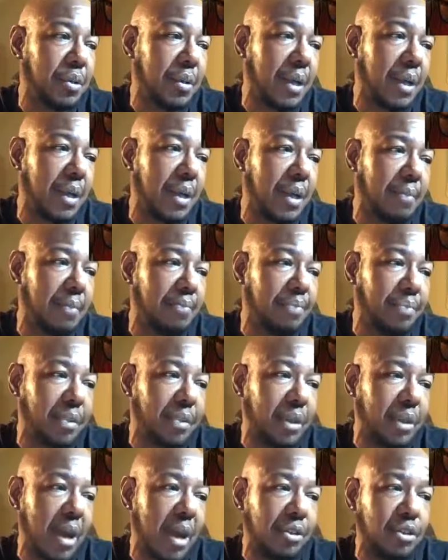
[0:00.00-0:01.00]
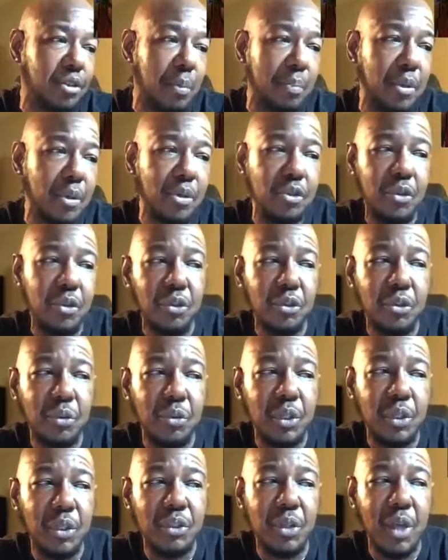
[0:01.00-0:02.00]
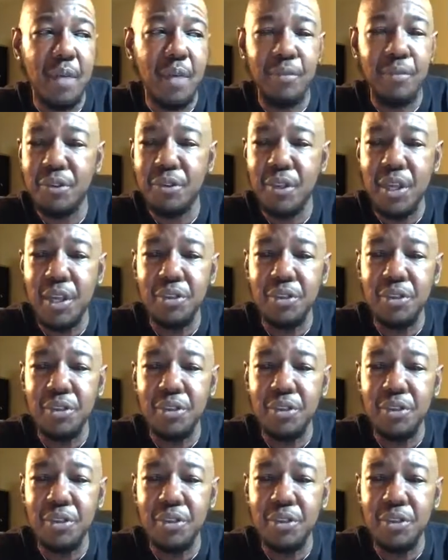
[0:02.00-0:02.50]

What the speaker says: your contribution to this conversation.